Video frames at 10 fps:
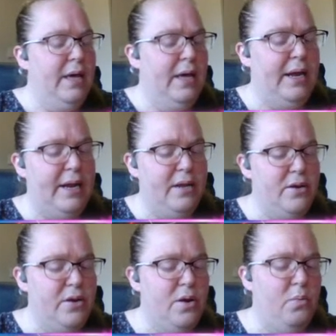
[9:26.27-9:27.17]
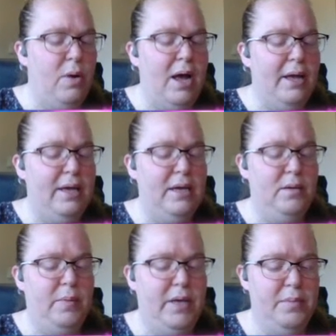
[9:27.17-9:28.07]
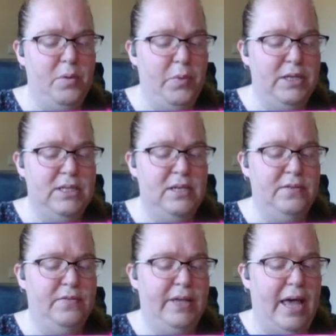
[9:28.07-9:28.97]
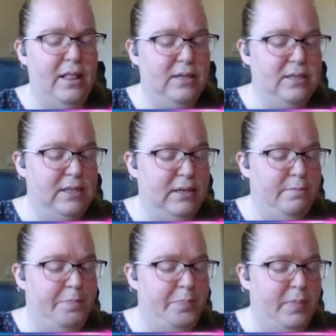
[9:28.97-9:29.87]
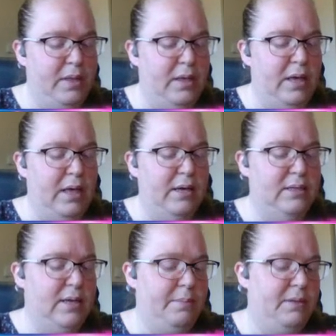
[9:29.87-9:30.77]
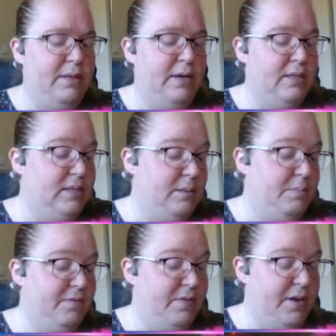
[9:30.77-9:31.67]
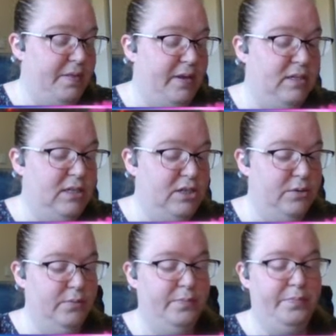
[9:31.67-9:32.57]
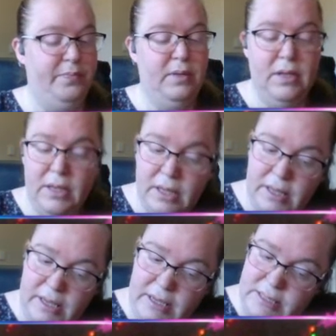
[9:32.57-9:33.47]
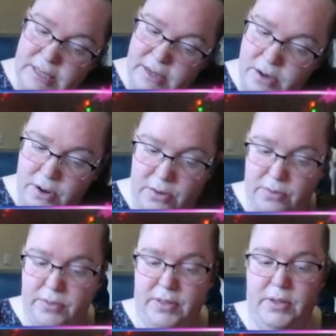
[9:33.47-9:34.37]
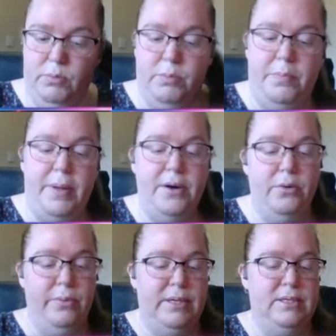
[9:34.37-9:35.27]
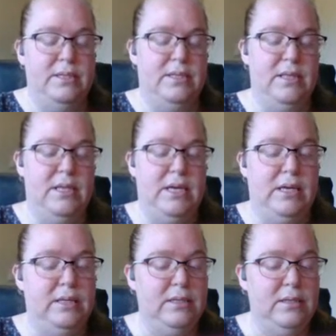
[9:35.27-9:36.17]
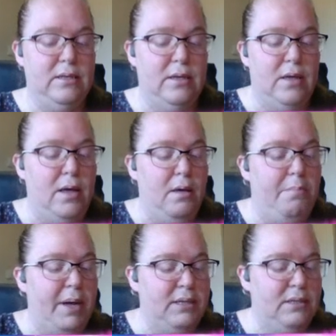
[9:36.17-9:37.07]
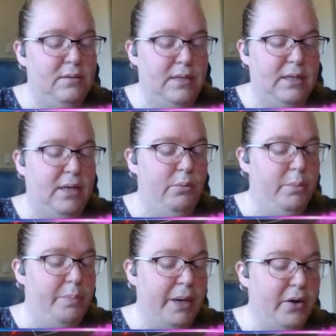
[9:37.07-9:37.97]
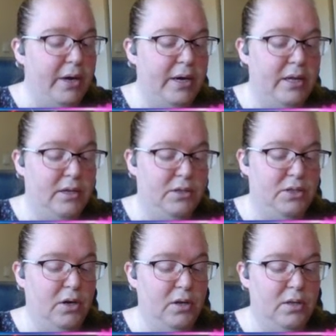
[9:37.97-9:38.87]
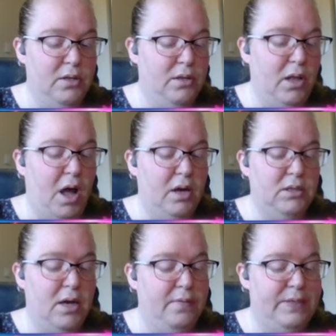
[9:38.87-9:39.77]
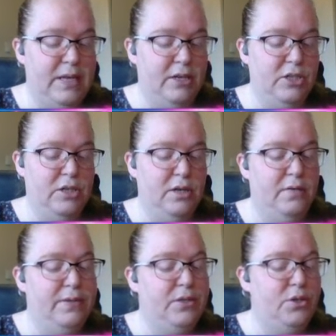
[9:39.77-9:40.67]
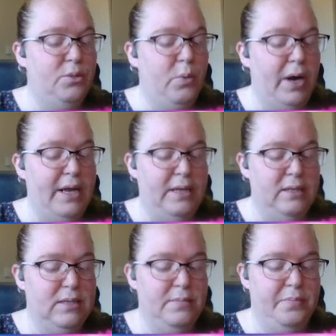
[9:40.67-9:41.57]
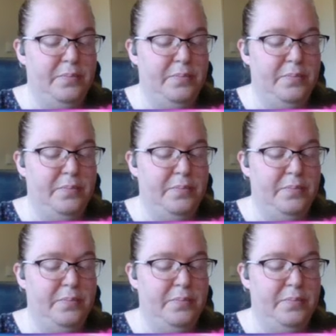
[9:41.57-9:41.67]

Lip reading: He didn't know why he had become the president of the galaxy, except that it seemed a fun thing to do. He did know that there were better reasons than these, but that they were buried in a dark, locked-off section of his two brains.